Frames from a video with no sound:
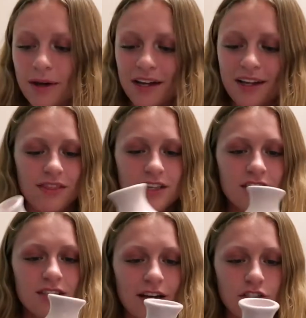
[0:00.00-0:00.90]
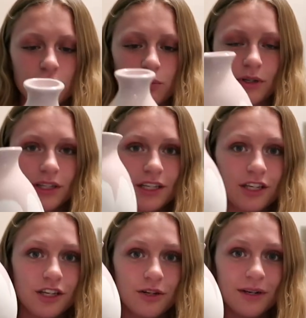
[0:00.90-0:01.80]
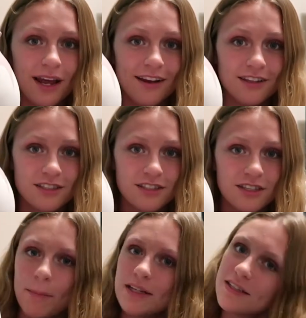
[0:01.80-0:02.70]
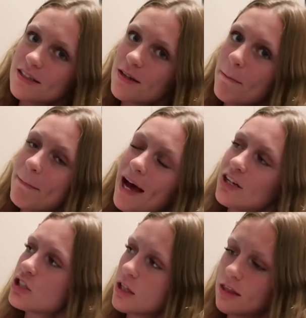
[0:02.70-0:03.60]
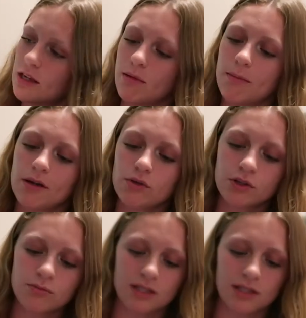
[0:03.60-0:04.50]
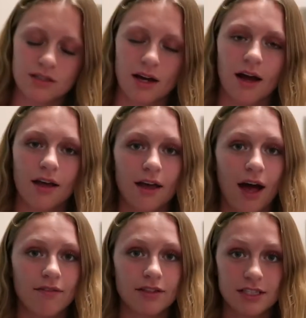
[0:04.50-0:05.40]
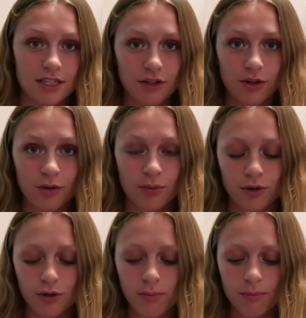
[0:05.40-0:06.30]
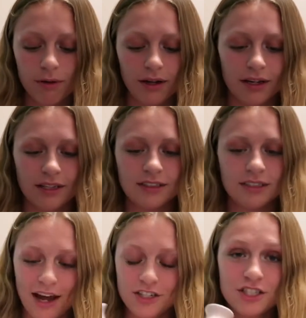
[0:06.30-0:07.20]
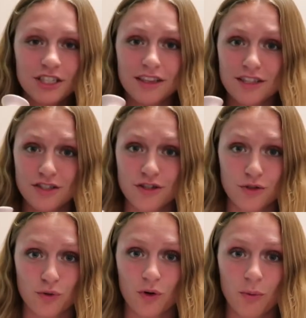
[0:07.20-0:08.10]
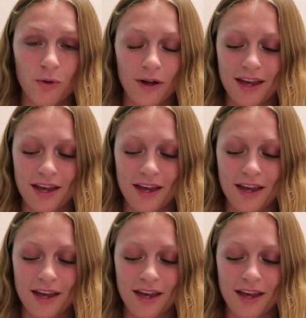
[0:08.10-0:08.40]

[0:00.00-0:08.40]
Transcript: But this is actually really cute. And it's, I mean, doesn't match the theme of my room since I have a teal room. But I just think this is adorable.